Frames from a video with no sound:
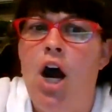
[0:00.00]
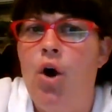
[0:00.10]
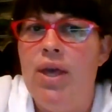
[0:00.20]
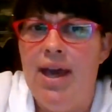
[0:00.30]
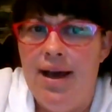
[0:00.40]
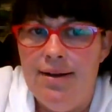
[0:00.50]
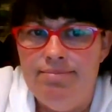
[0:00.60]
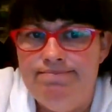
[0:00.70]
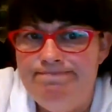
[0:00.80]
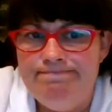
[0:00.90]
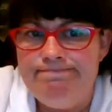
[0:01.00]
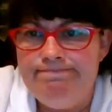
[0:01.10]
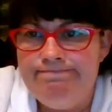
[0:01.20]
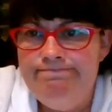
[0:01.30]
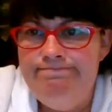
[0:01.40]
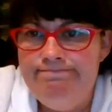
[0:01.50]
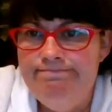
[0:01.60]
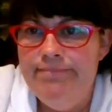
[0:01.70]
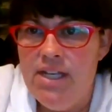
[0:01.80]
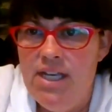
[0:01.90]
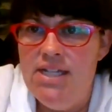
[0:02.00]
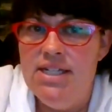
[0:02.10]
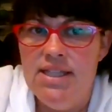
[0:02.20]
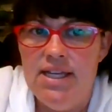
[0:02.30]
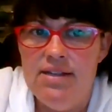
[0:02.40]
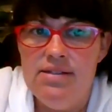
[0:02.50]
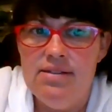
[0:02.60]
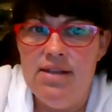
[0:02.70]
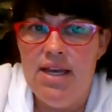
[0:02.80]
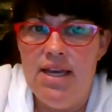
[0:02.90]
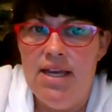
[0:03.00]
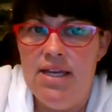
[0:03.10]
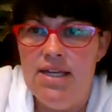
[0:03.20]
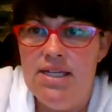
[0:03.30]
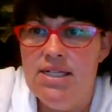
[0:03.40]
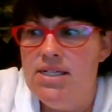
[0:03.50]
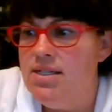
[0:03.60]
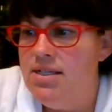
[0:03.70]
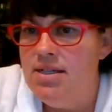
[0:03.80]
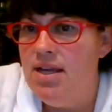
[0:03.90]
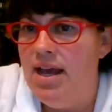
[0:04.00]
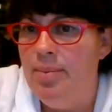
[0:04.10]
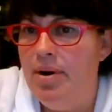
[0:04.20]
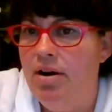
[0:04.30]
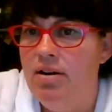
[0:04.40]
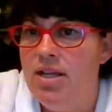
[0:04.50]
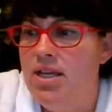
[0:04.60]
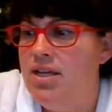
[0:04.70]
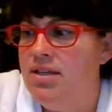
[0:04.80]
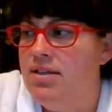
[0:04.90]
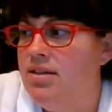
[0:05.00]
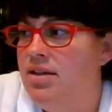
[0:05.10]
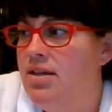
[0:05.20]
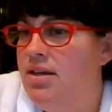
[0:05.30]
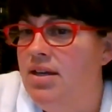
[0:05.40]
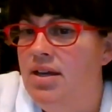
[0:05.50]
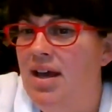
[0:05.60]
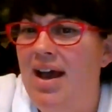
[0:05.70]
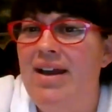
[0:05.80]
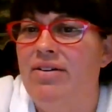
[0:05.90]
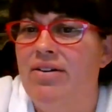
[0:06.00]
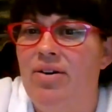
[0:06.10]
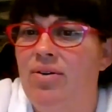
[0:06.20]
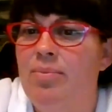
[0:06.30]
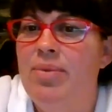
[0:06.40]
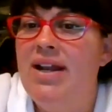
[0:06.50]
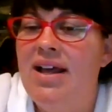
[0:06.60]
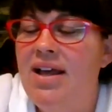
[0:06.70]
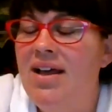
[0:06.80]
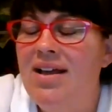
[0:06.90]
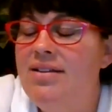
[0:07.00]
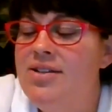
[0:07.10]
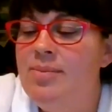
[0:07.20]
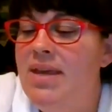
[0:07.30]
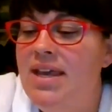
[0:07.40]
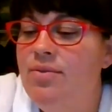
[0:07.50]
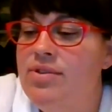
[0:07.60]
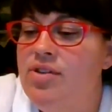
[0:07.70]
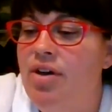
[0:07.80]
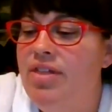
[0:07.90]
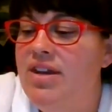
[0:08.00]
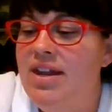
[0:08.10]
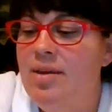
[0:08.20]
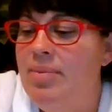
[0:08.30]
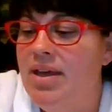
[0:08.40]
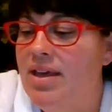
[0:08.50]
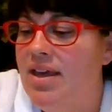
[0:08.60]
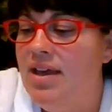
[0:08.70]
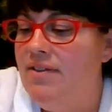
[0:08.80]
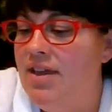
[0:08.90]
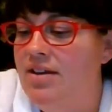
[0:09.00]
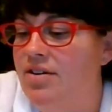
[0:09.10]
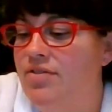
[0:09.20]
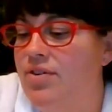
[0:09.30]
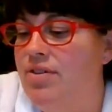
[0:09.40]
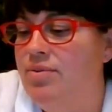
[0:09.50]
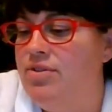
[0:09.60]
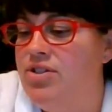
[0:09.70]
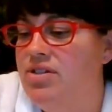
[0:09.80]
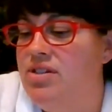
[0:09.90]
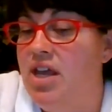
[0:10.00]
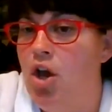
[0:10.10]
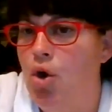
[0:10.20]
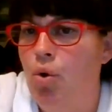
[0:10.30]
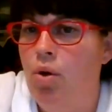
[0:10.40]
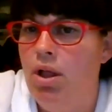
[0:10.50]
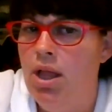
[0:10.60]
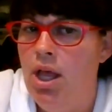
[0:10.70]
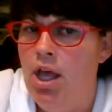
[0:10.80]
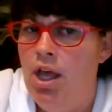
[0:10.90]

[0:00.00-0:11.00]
"Oh yeah, he did this and at a party," and I don't know. But to me it was all the nitpicking in the interview that was just like, "Oh, well,